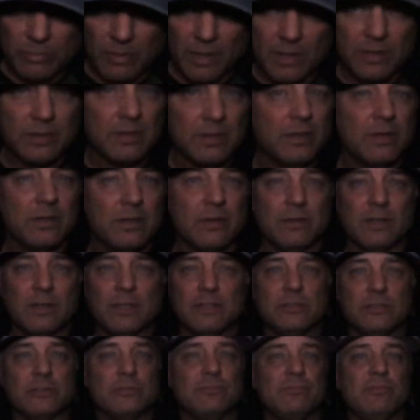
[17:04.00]
right here. They
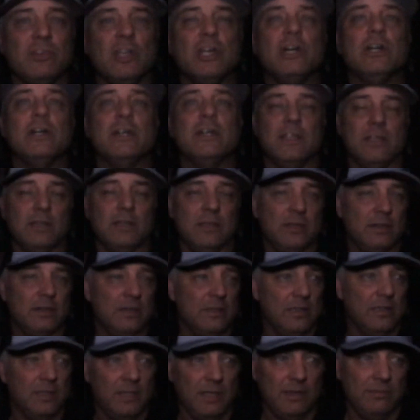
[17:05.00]
just flood in here
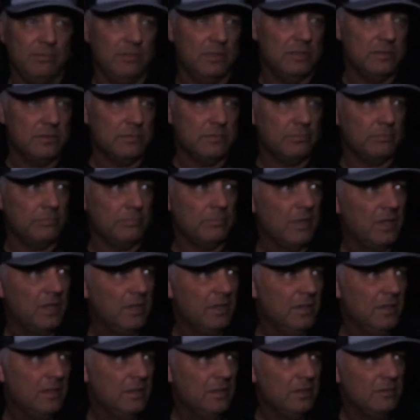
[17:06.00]
in the evenings.
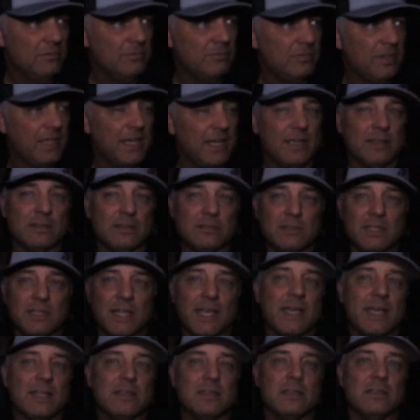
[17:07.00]
Land in
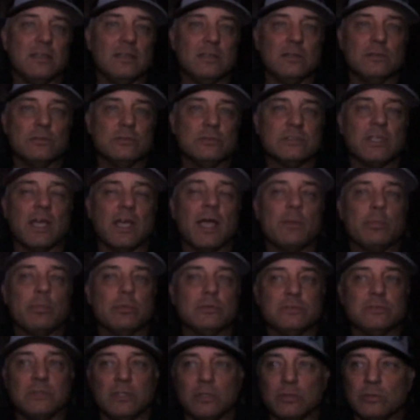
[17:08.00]
a little
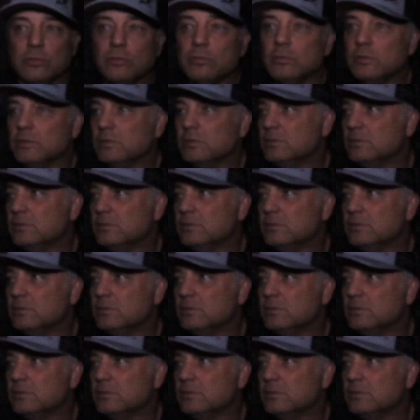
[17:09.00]
cypress slough and